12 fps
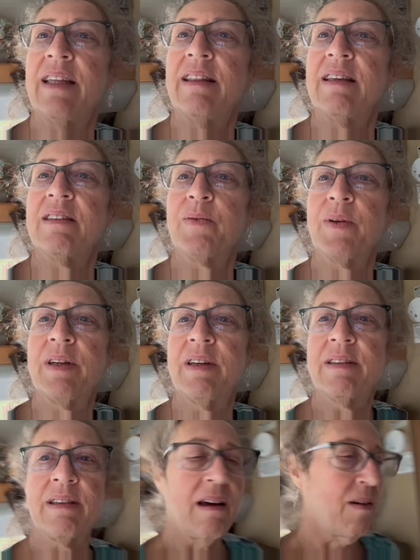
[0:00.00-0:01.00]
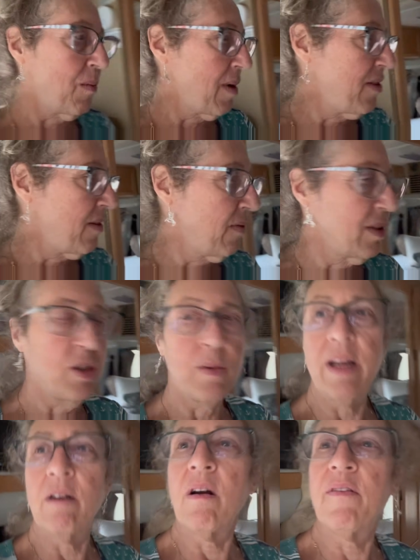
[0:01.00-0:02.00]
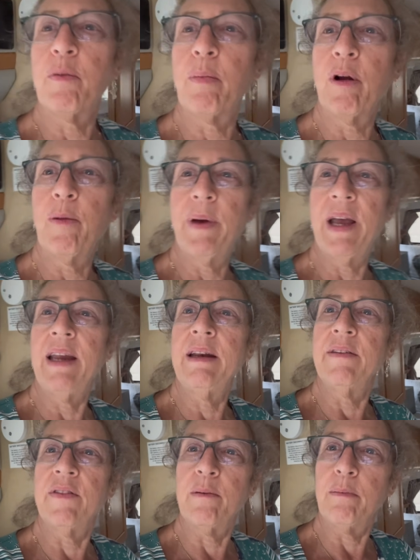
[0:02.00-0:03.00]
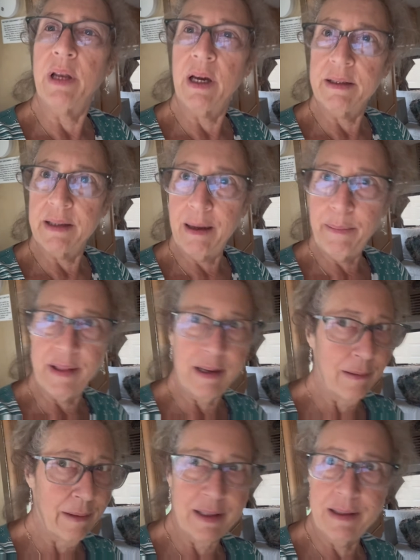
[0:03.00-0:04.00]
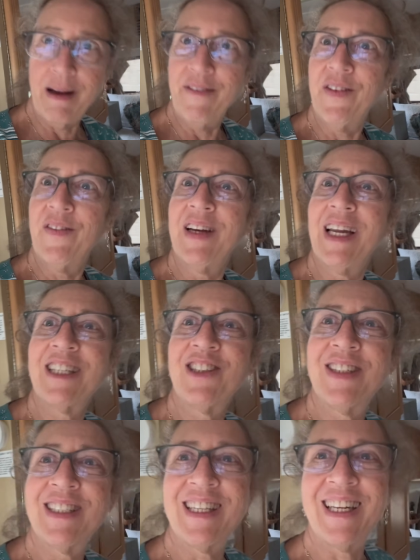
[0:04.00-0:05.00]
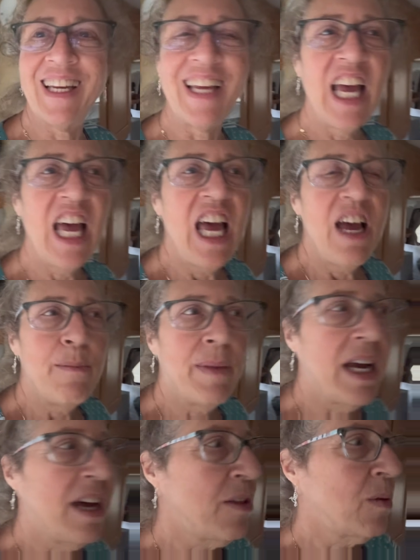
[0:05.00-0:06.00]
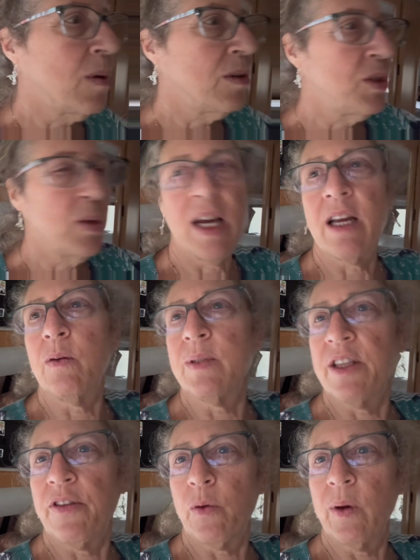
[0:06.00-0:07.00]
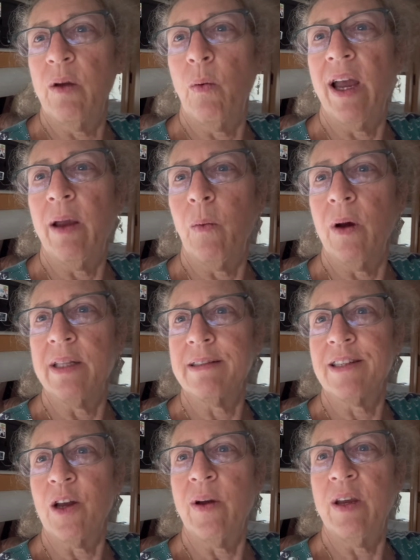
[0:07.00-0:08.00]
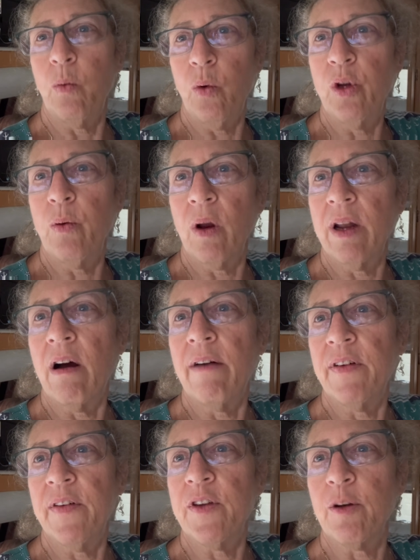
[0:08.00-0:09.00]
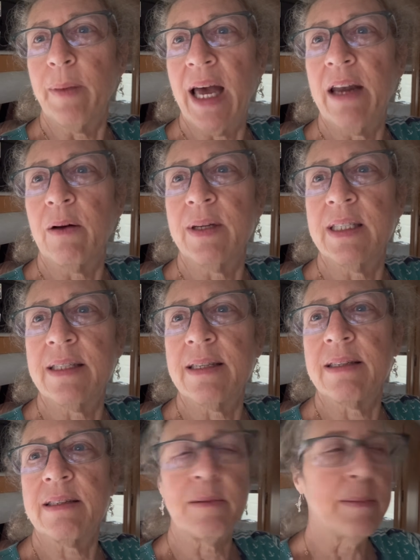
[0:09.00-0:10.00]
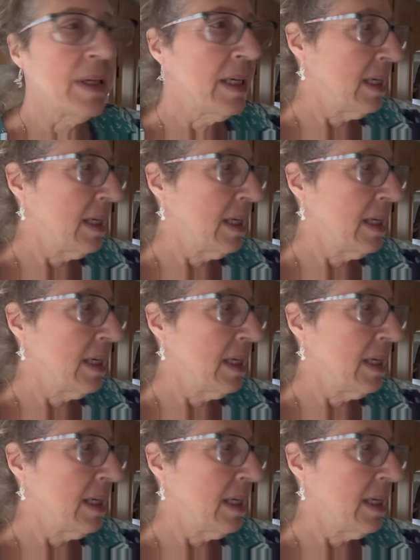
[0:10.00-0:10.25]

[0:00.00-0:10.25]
in this one because I'll run the refrigerator off of propane. If I'm plugged up, then it runs off of electricity. My other Roadtrek, it was a three-way one, so it would run off of your battery system.